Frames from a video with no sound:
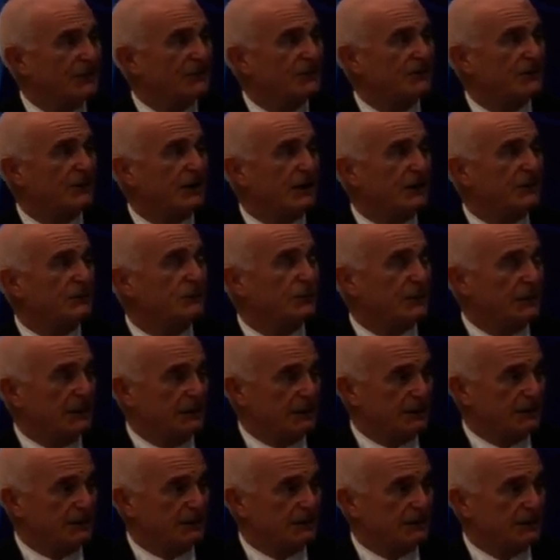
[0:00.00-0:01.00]
Find
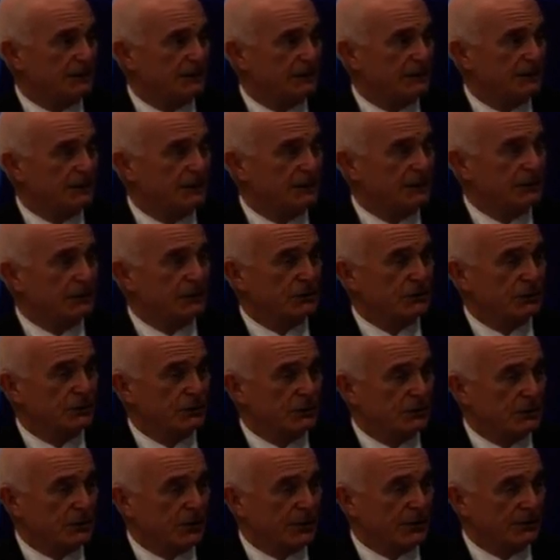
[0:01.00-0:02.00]
ways
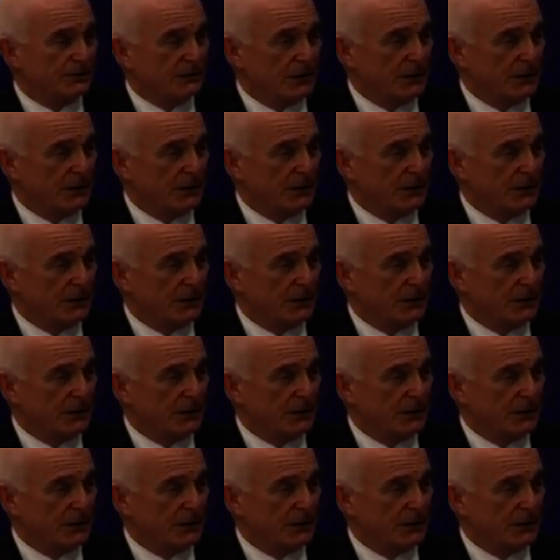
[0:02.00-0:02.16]
to have